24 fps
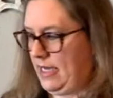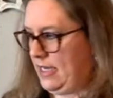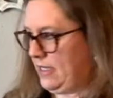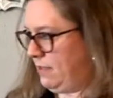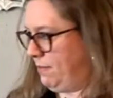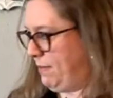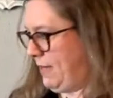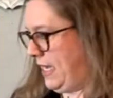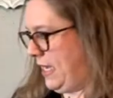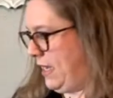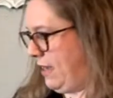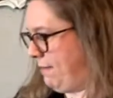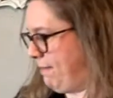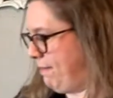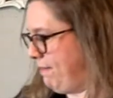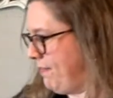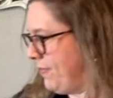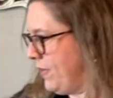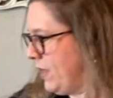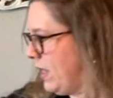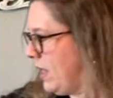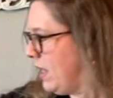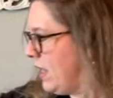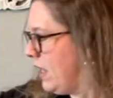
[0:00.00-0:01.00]
Yes, ma'am.
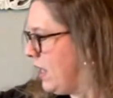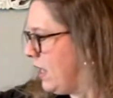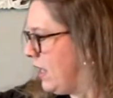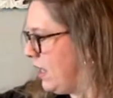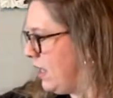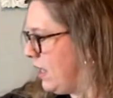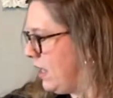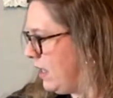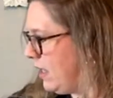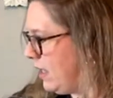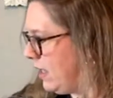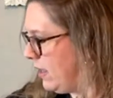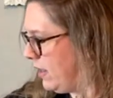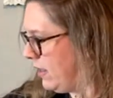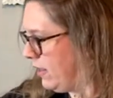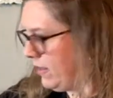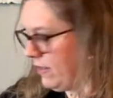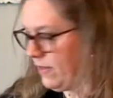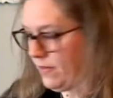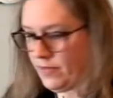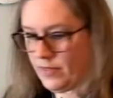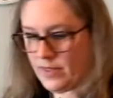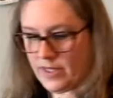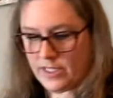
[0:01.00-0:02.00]

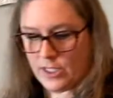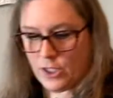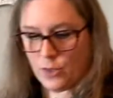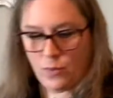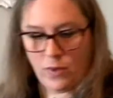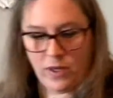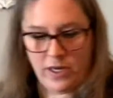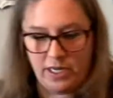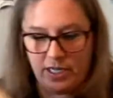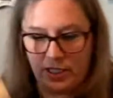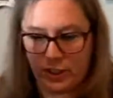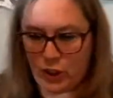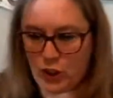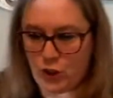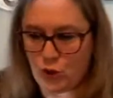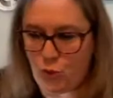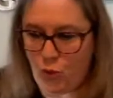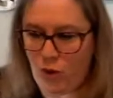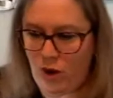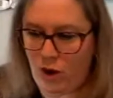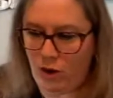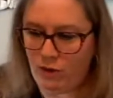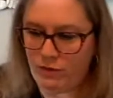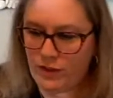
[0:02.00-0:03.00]
This one is
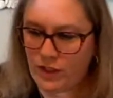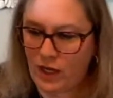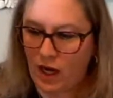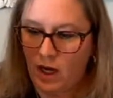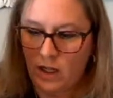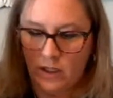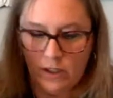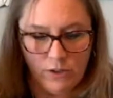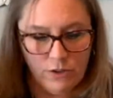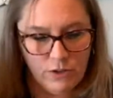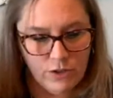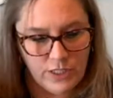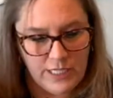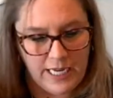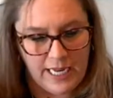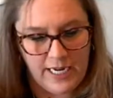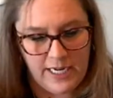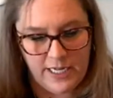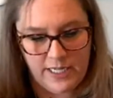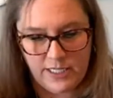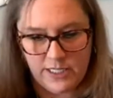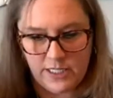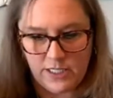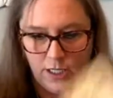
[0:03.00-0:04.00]
$12 and
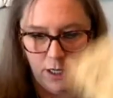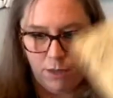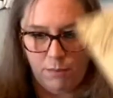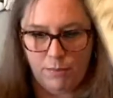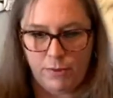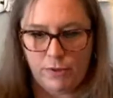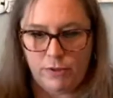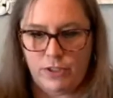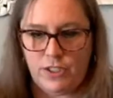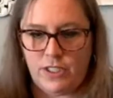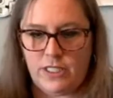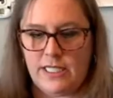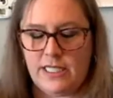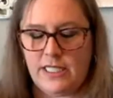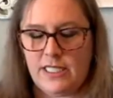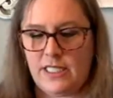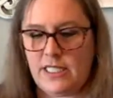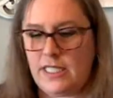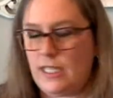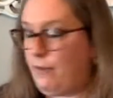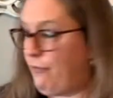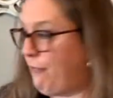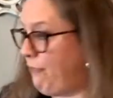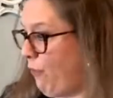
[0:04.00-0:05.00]
it is number
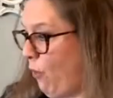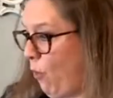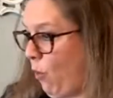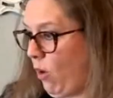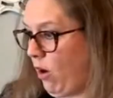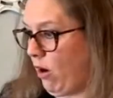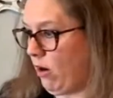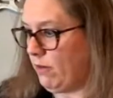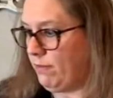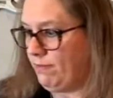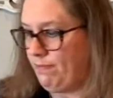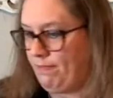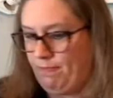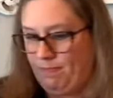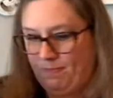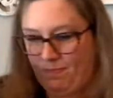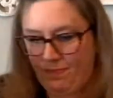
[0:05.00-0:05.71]
64.